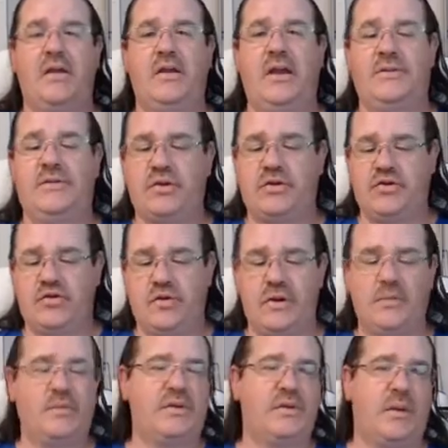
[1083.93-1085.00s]
You have to
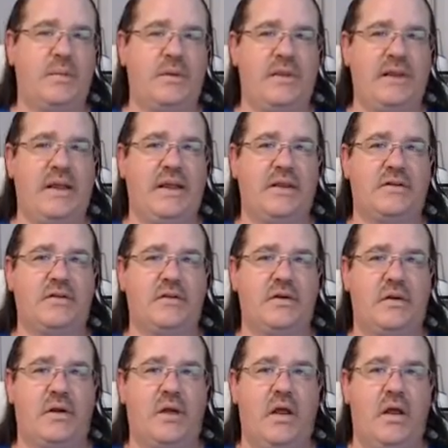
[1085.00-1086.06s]
trim some of the
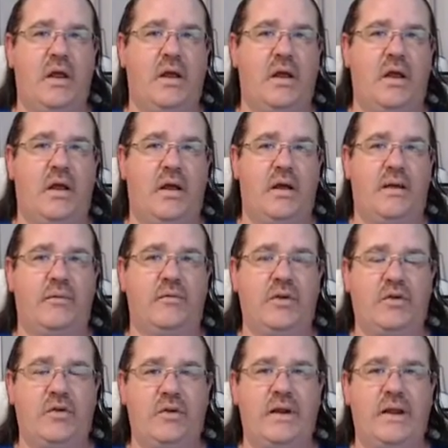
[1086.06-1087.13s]
extra
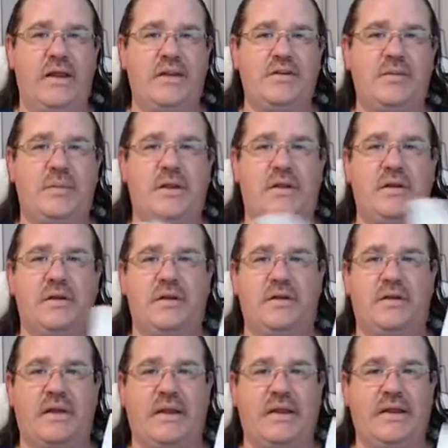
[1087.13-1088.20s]
return edge,
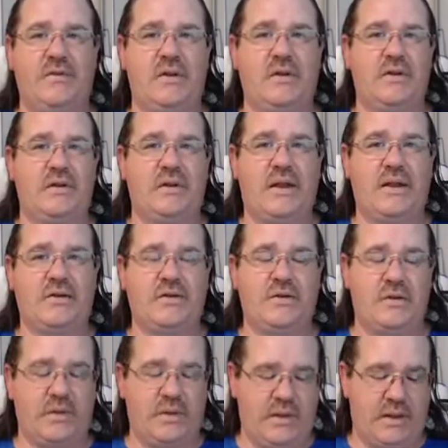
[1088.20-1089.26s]
because I give you a little
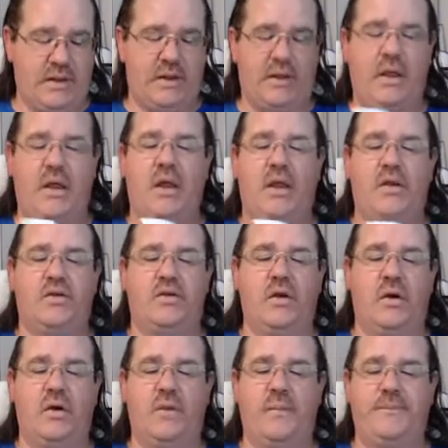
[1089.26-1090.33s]
extra with it.
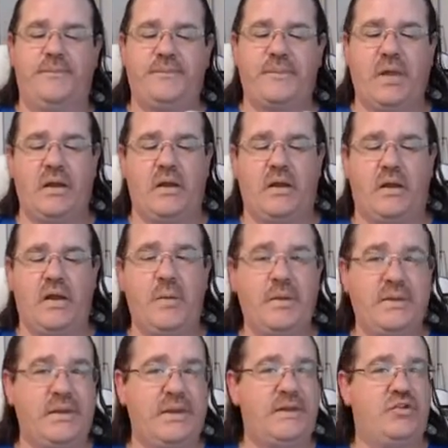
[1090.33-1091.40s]
So, a
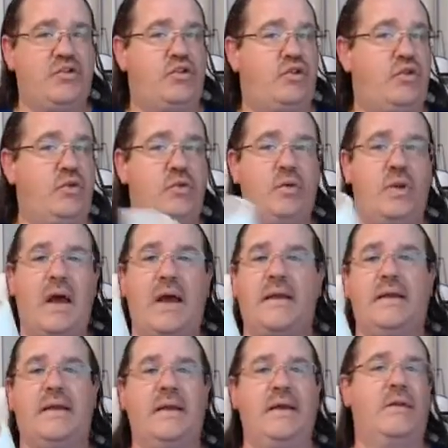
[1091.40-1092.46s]
couple things do
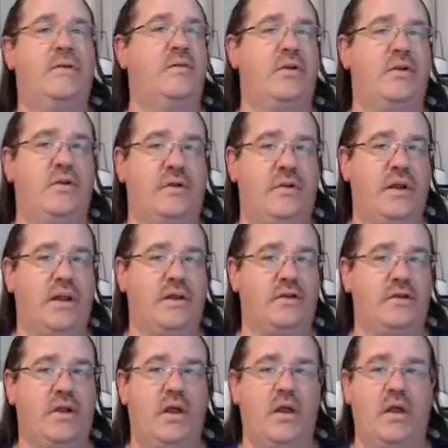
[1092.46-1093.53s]
not get a return edge.